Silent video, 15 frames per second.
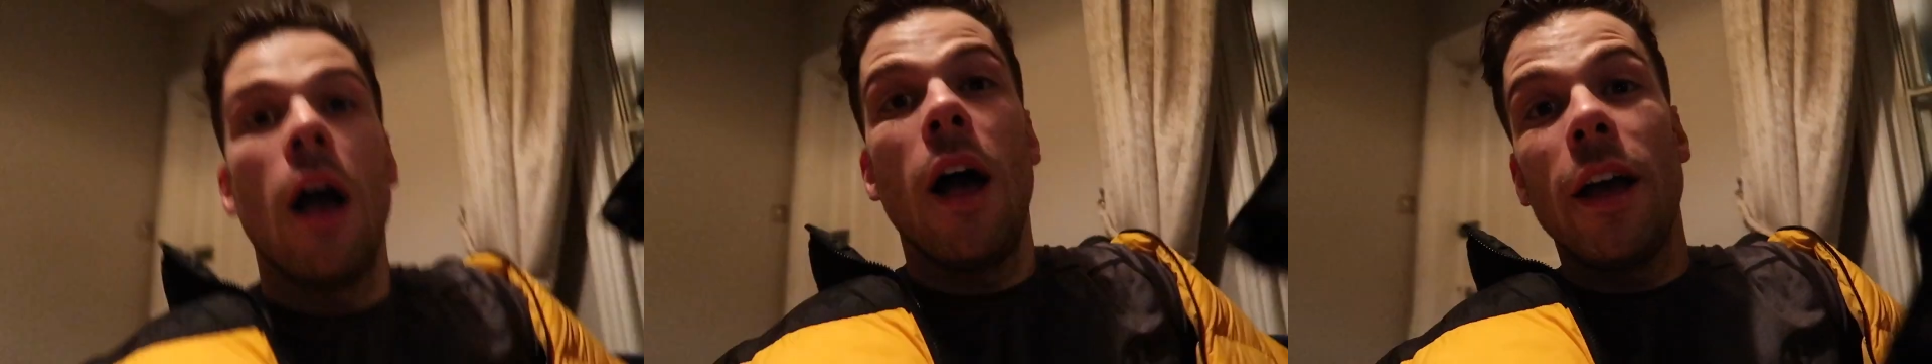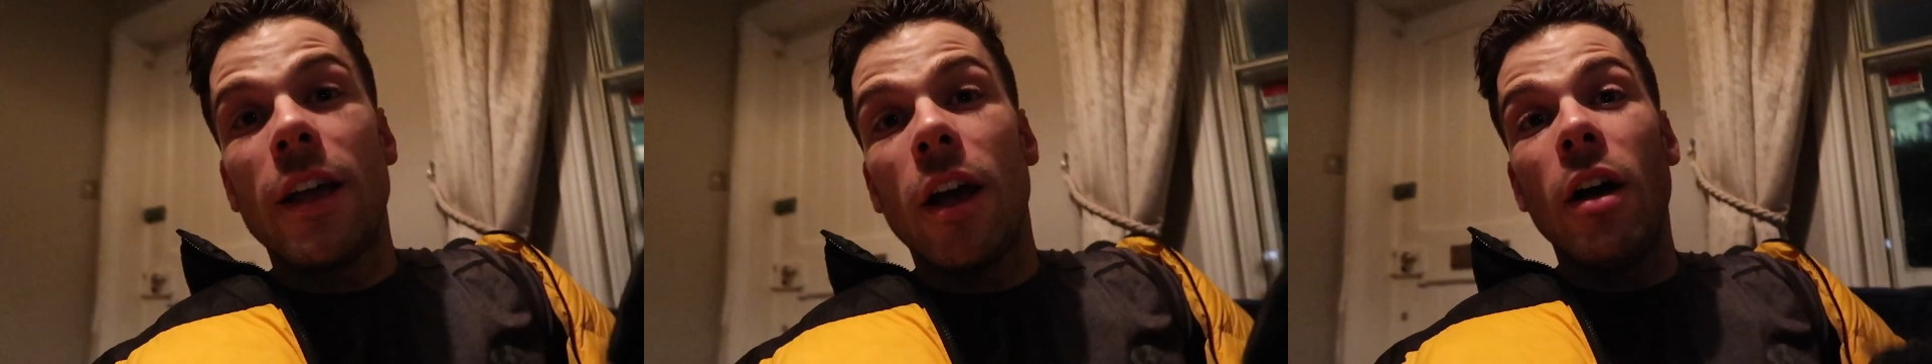
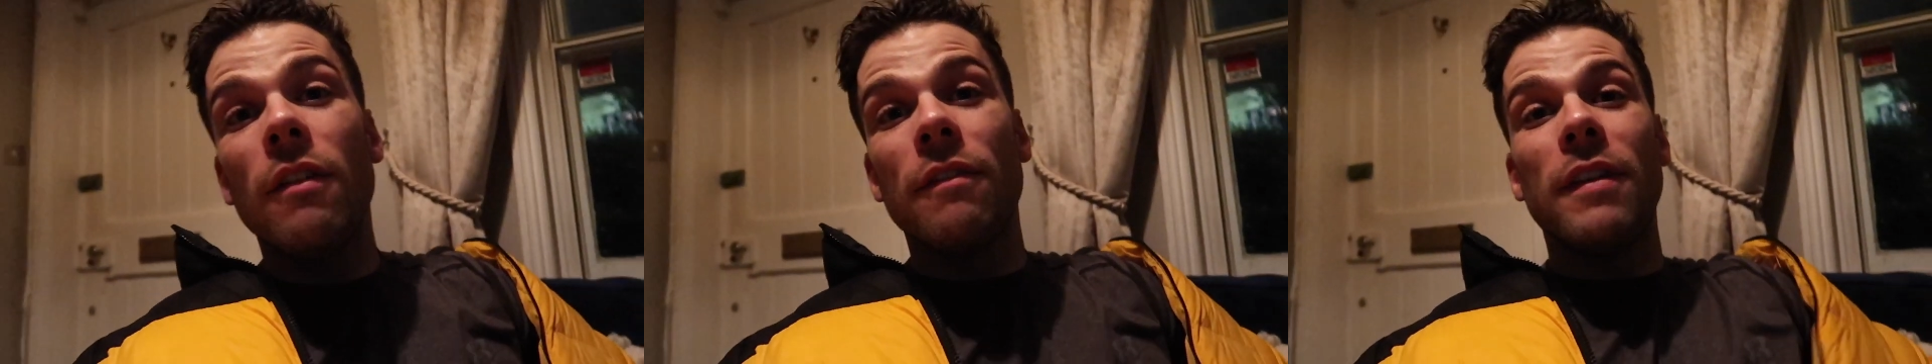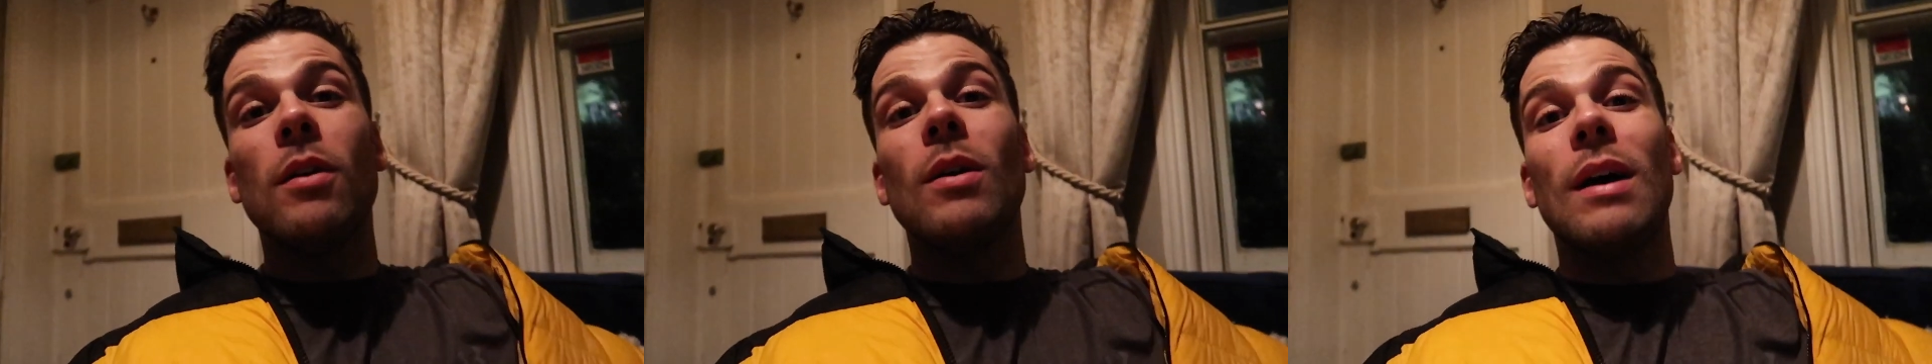I can't
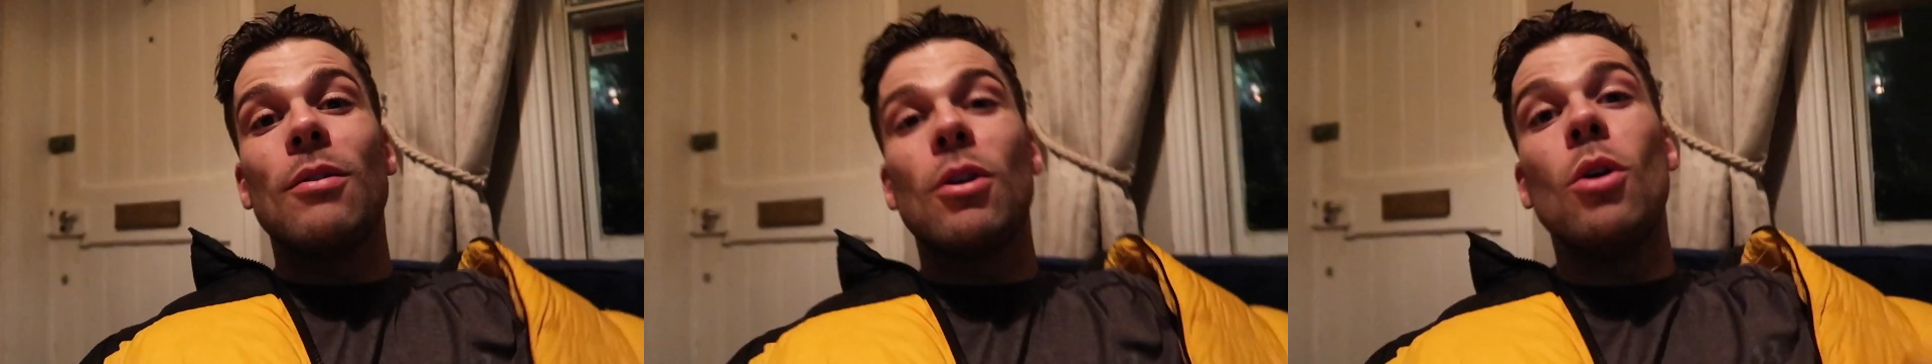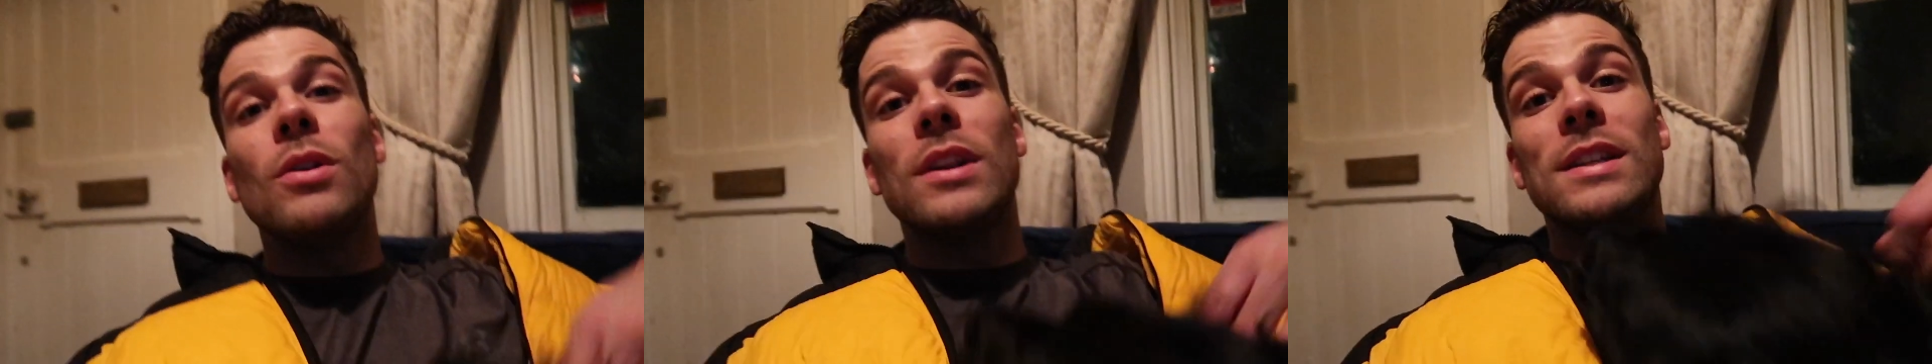feel how
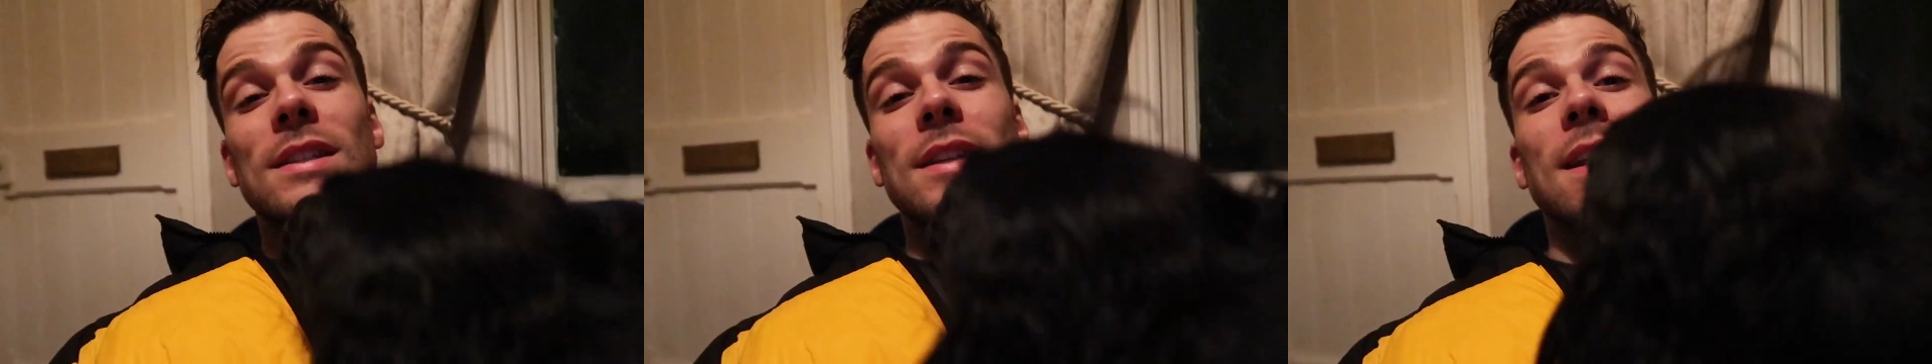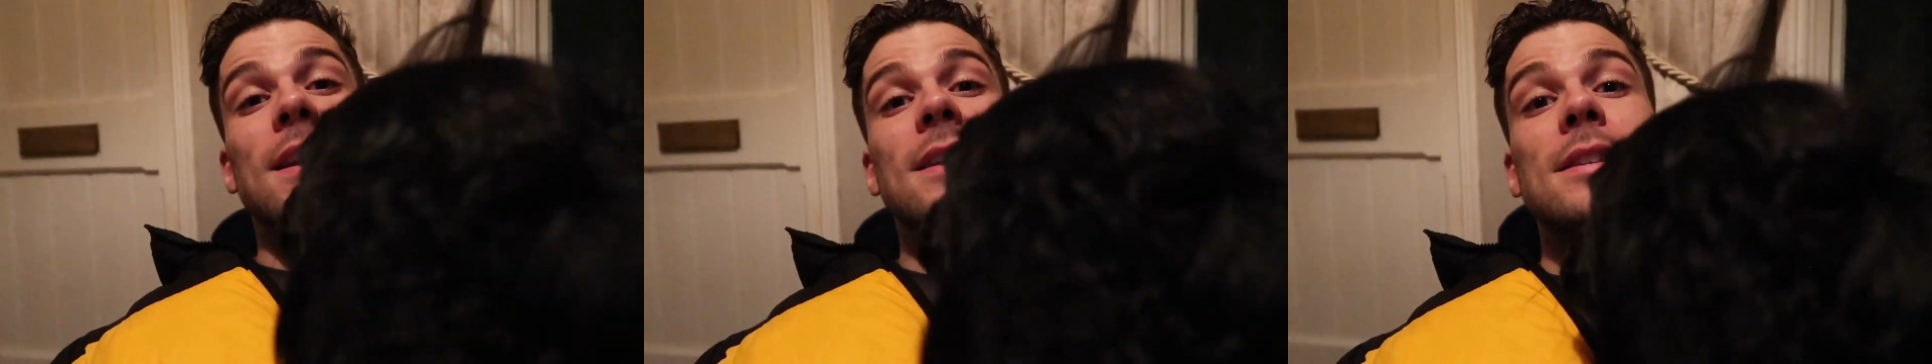cold it is
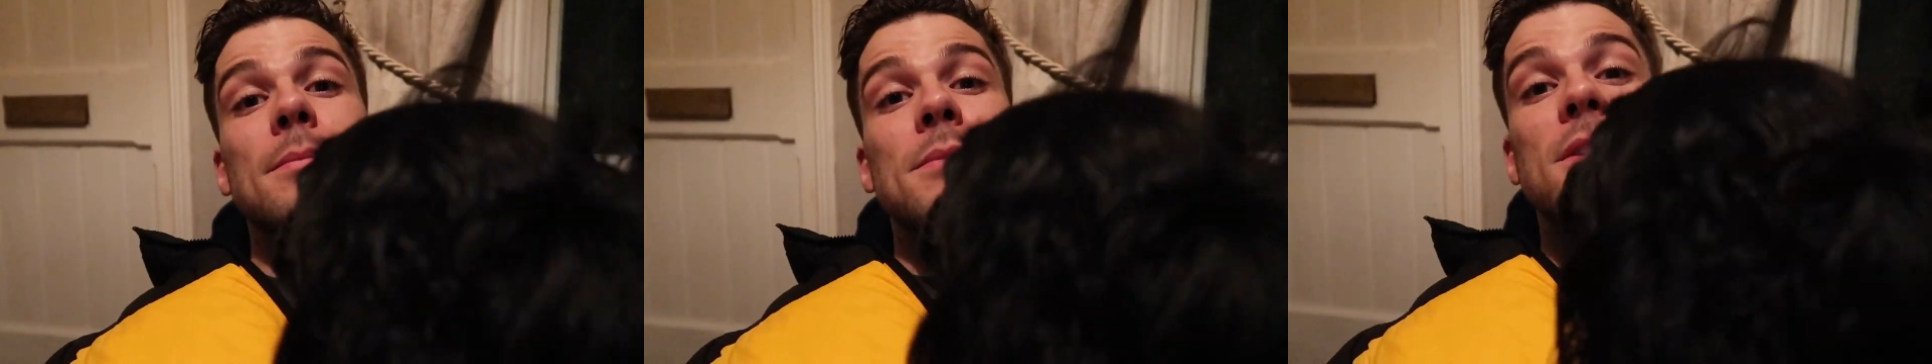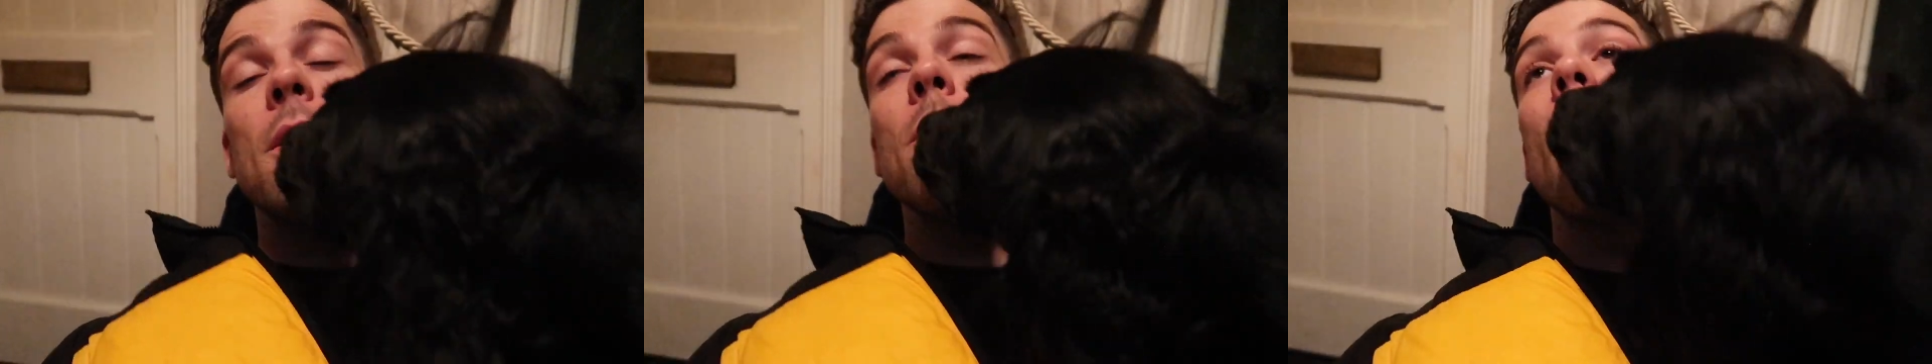in here because I'm
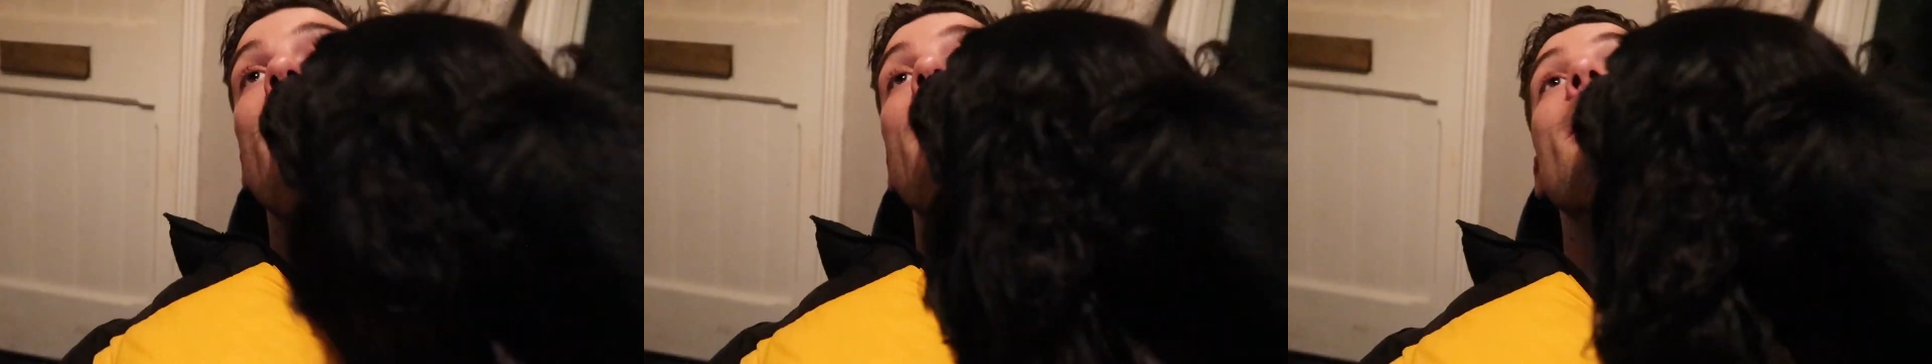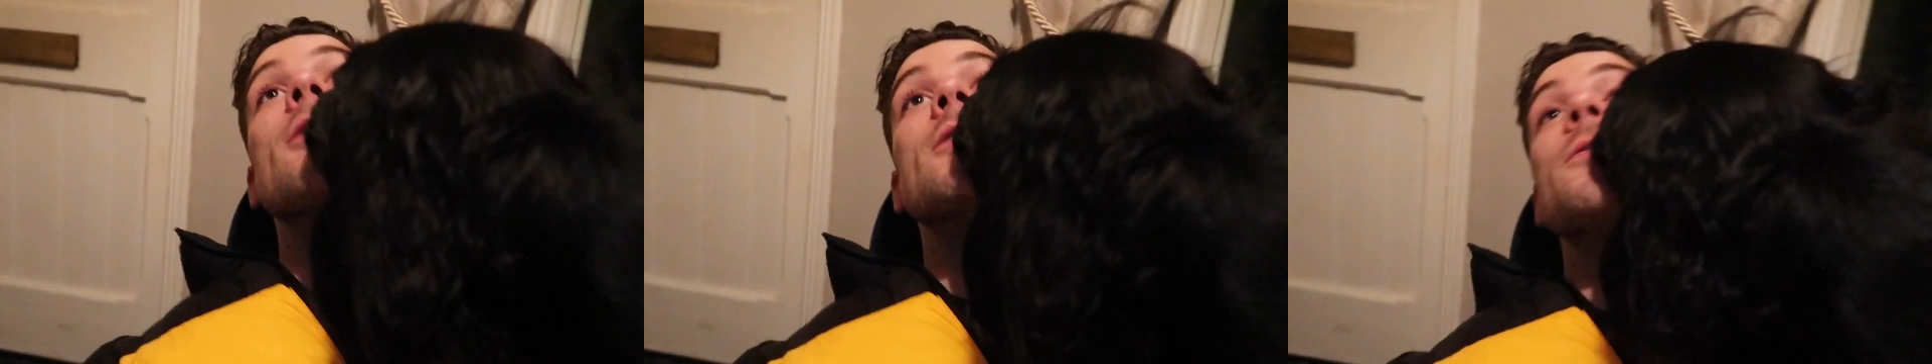so
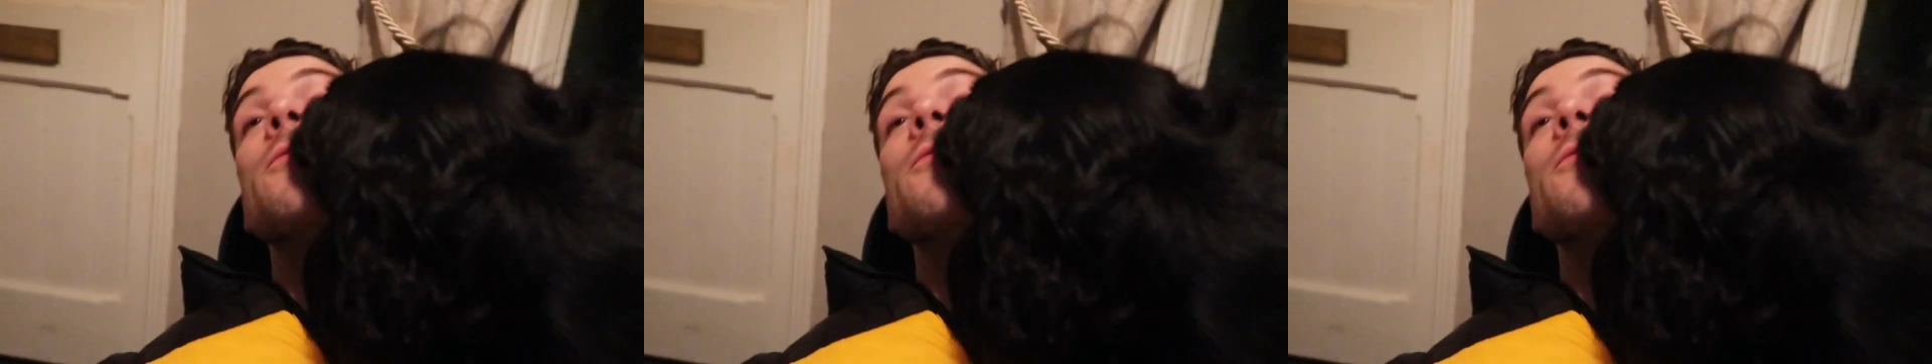hot